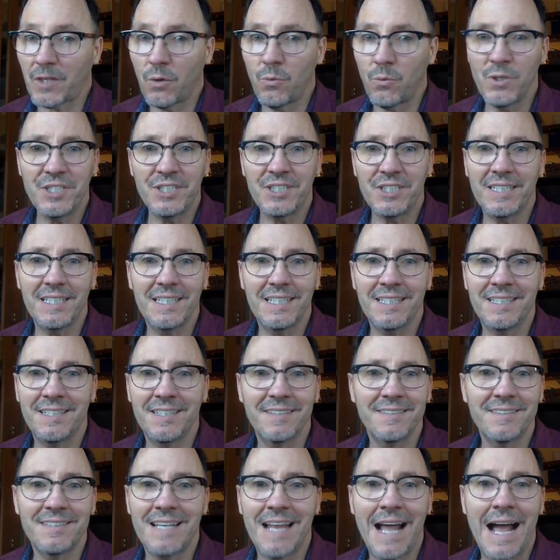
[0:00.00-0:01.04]
which
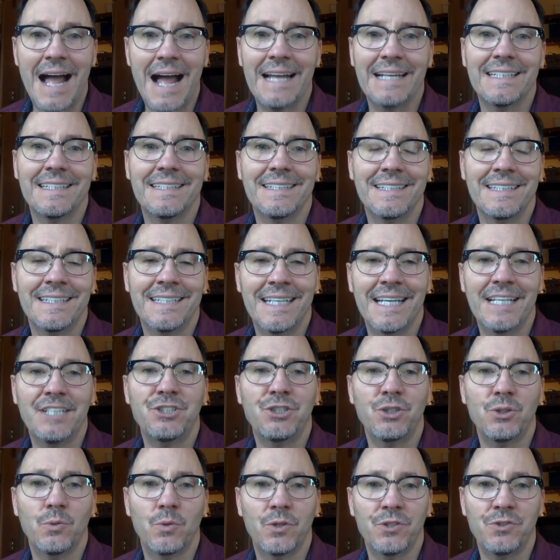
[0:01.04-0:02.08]
does not
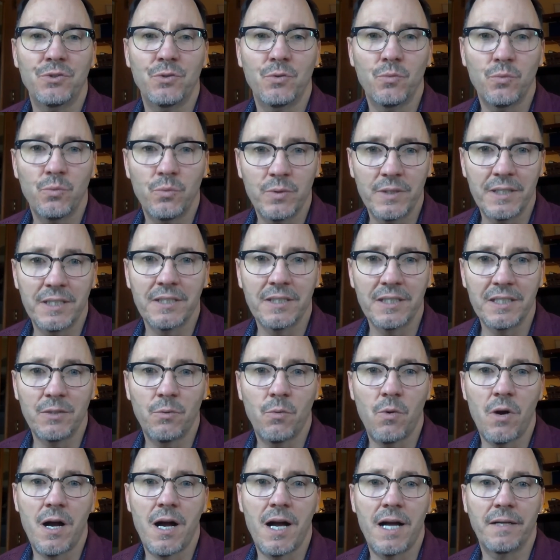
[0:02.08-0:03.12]
get you what you really
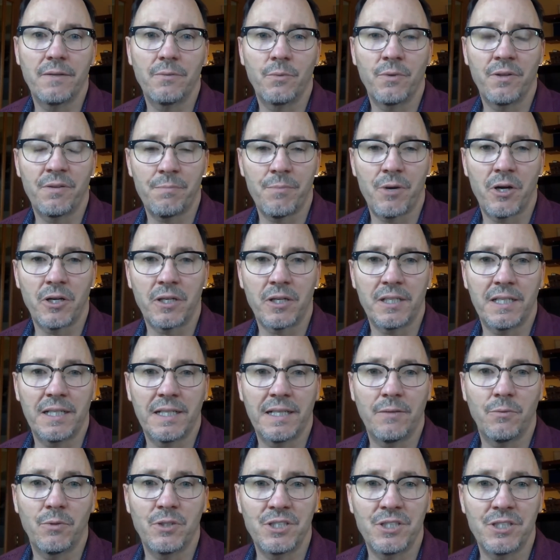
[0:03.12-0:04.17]
want with
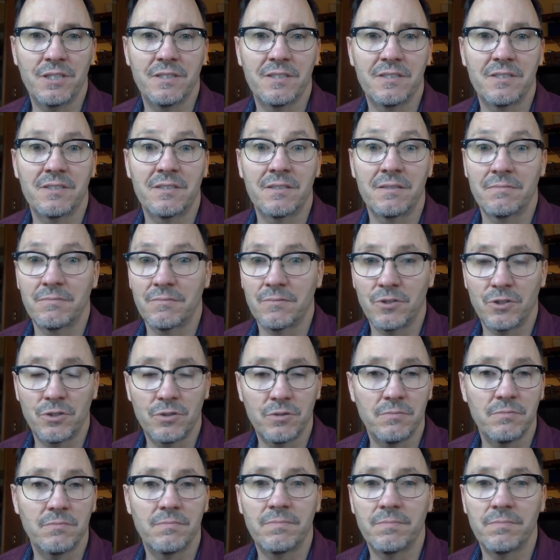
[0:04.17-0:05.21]
marketing, which is
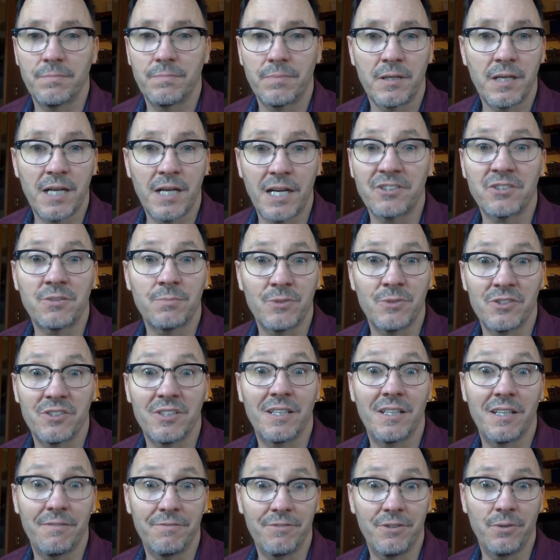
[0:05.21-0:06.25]
customers
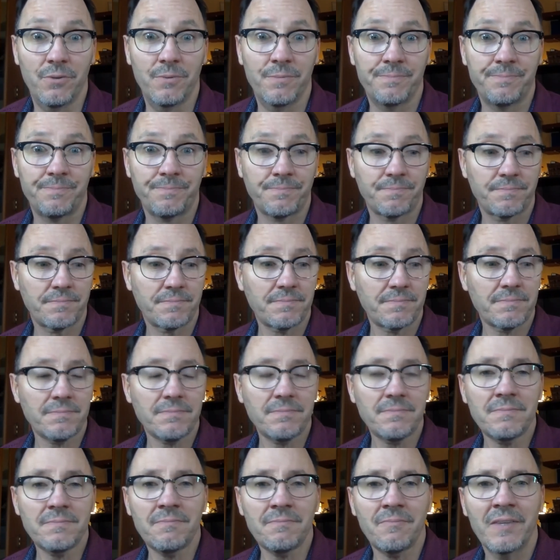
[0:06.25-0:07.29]
that love you.
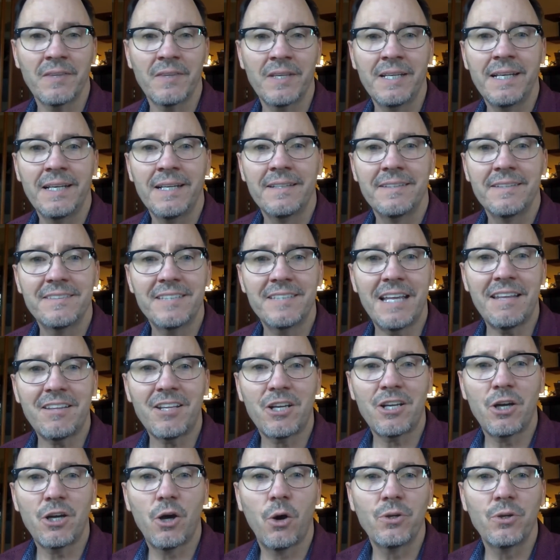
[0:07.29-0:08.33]
Seth
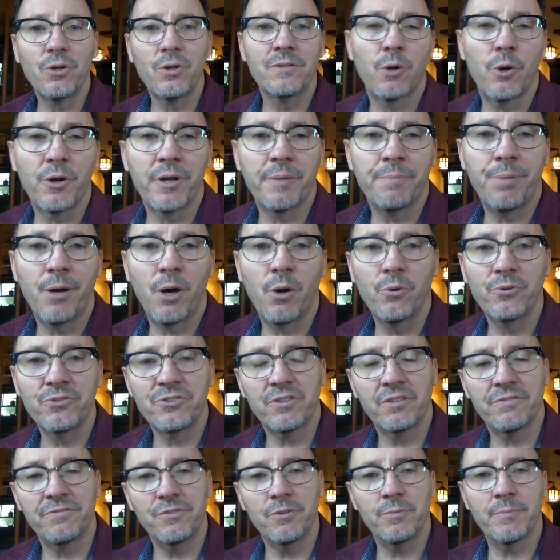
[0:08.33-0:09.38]
Godin wrote a
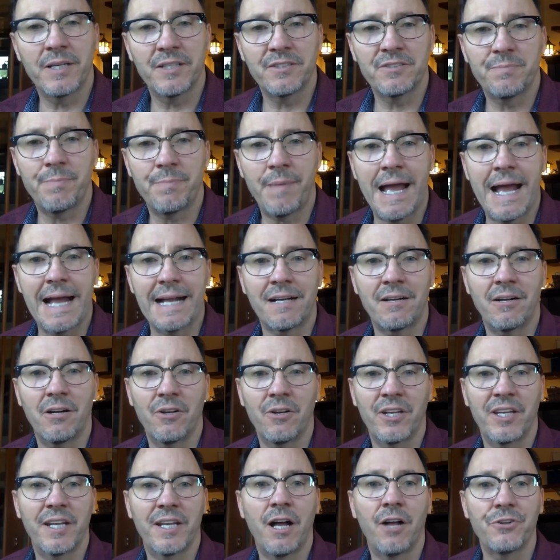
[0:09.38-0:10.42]
post a few months back
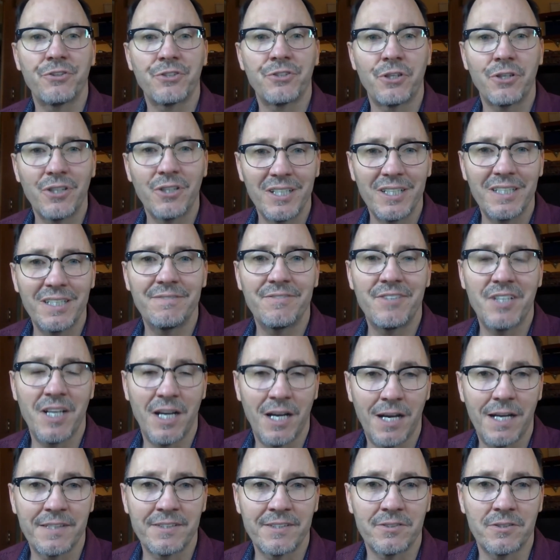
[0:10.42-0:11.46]
called An Alternative to
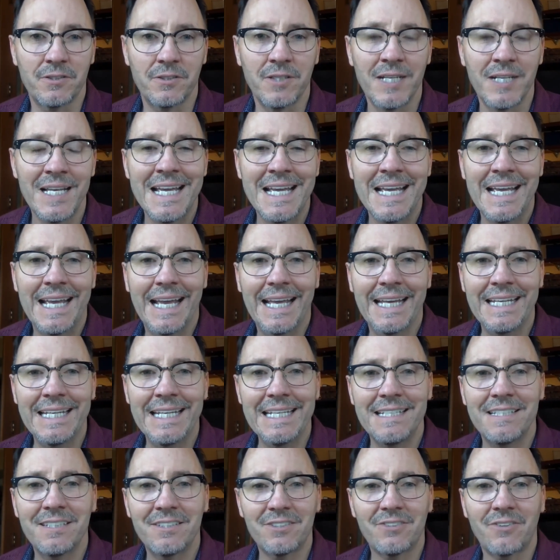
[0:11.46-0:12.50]
Hustle, and
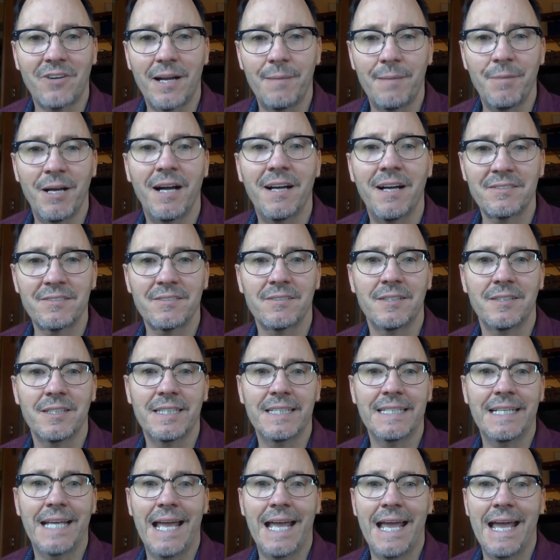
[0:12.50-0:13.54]
he described
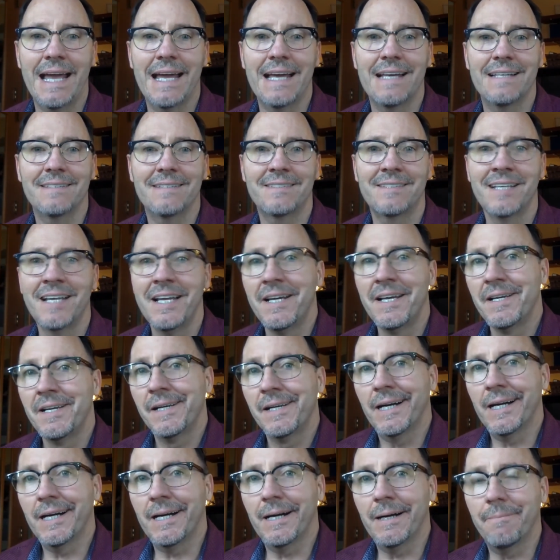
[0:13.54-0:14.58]
hustling as
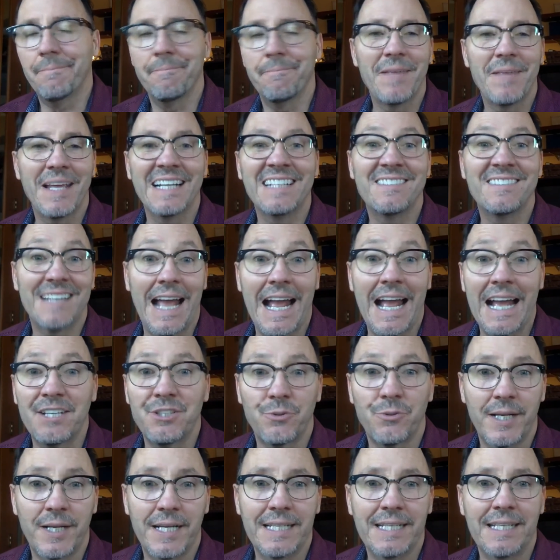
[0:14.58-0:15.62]
um,
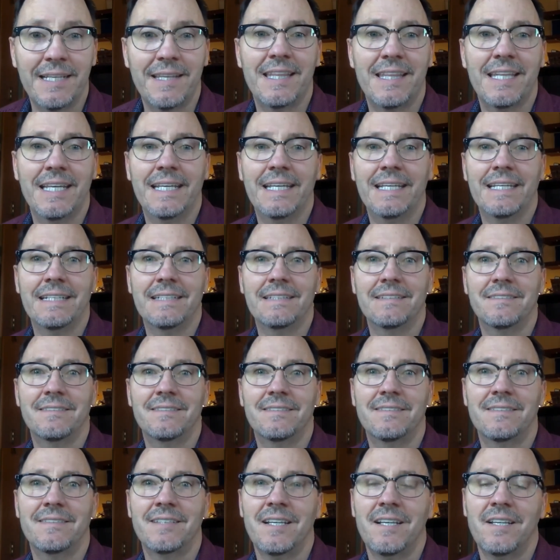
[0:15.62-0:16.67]
exaggerating
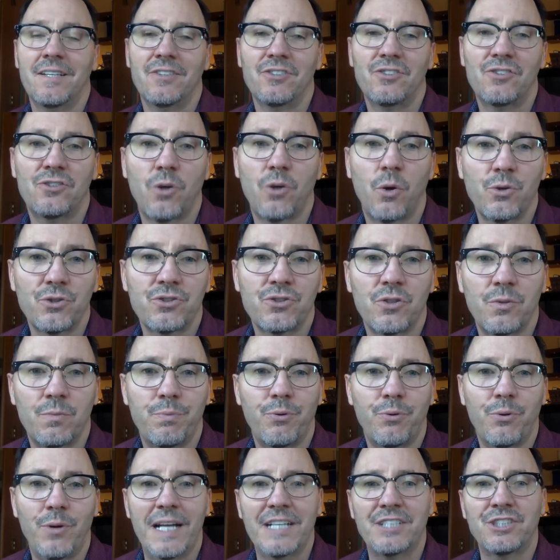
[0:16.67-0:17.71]
things, social
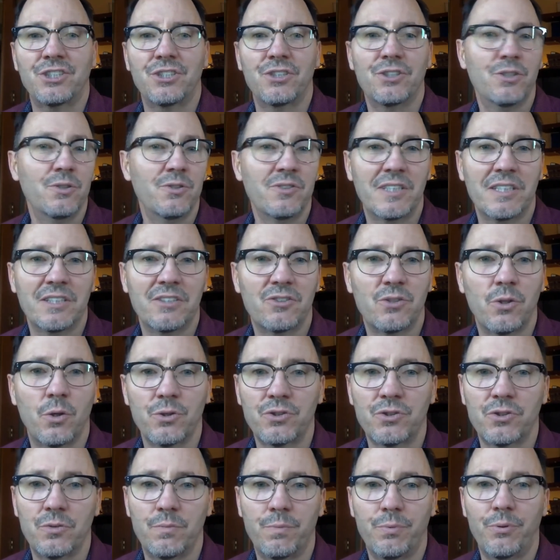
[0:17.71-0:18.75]
pressure, using
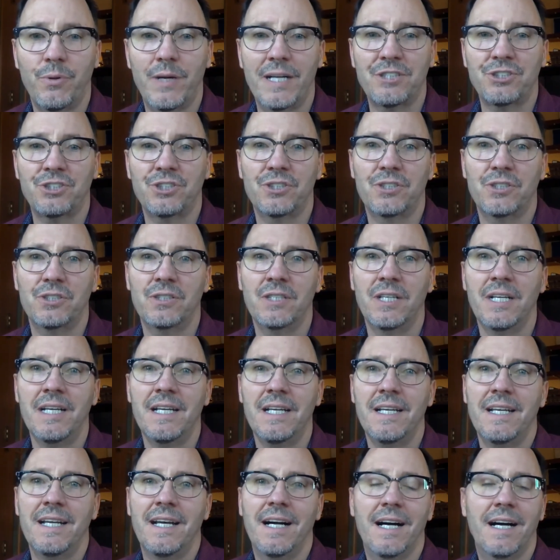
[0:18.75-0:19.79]
social pressure
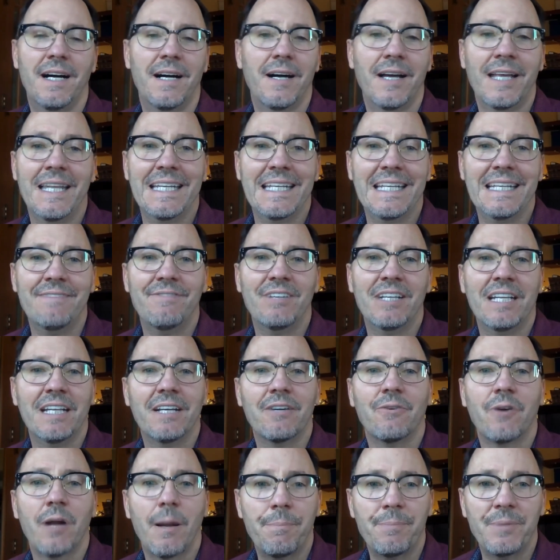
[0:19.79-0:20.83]
uh, and even
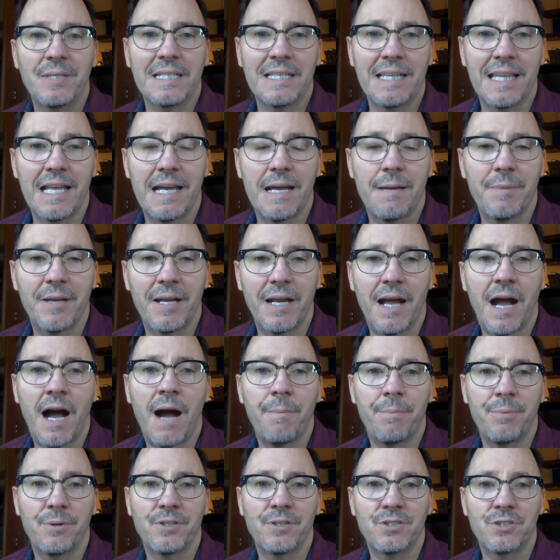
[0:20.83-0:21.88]
interrupting them at
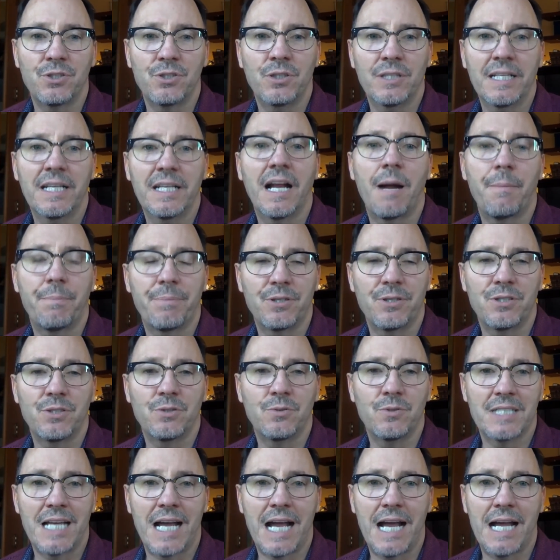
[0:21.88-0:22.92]
opportune,
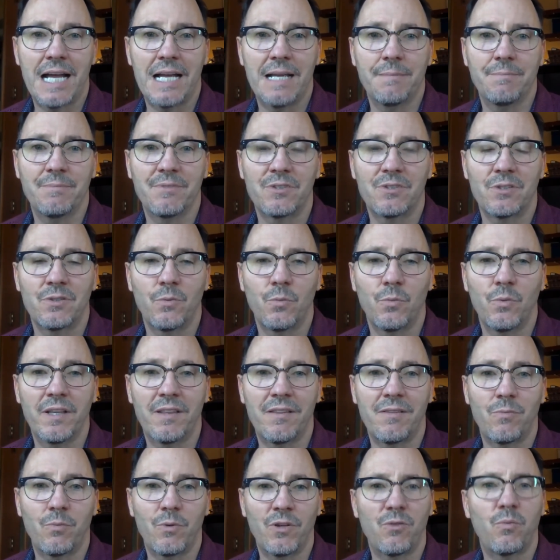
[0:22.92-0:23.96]
inopportune times
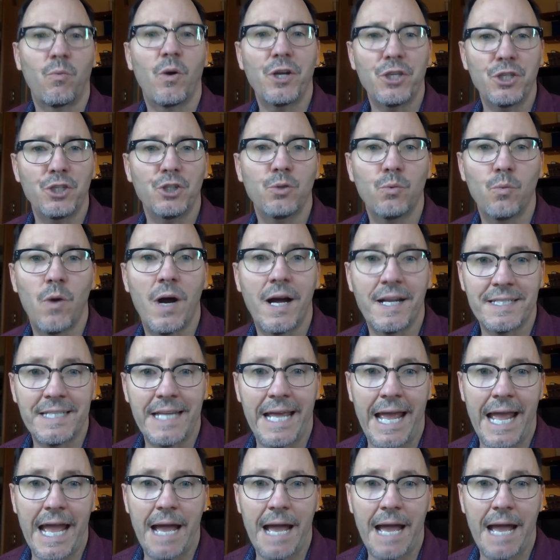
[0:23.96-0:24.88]
with, with what you want to